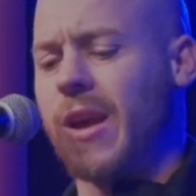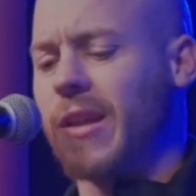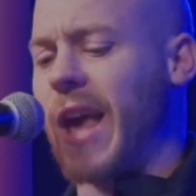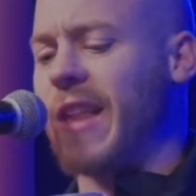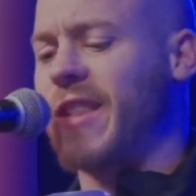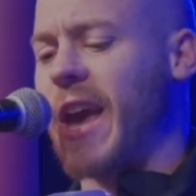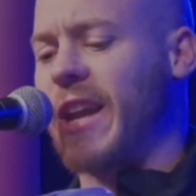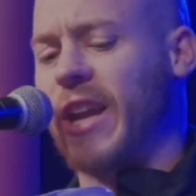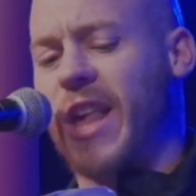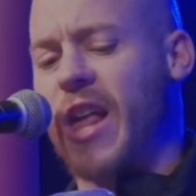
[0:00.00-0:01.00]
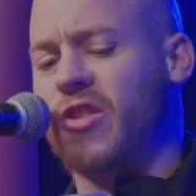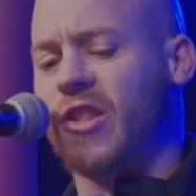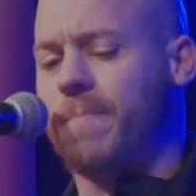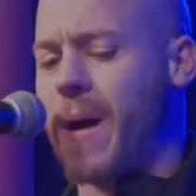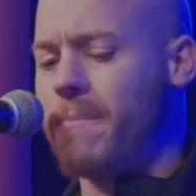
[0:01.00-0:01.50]
10-second attention
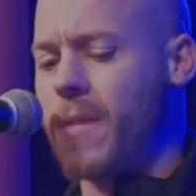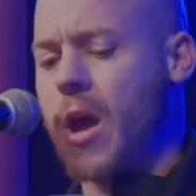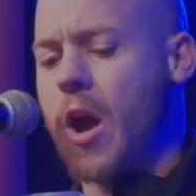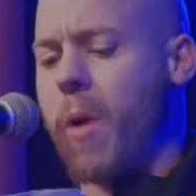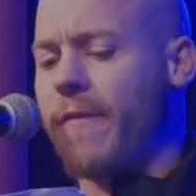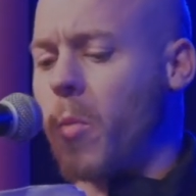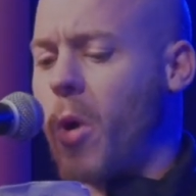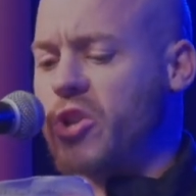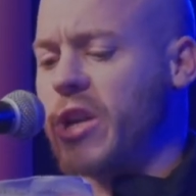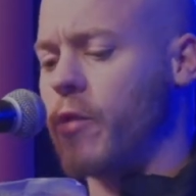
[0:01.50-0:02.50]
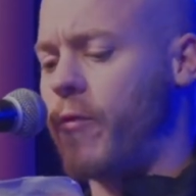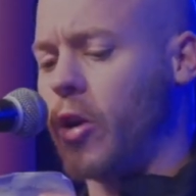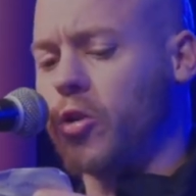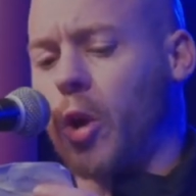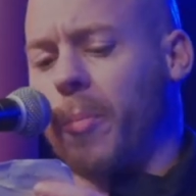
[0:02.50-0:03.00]
span, whether watching a
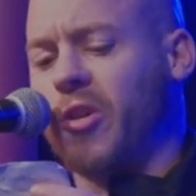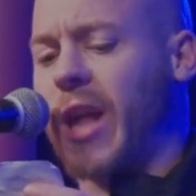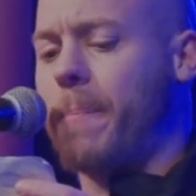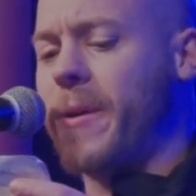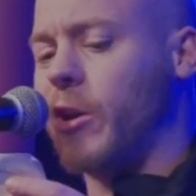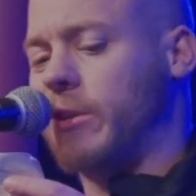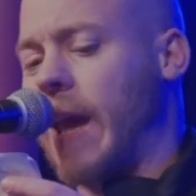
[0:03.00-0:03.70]
reel, double tapping or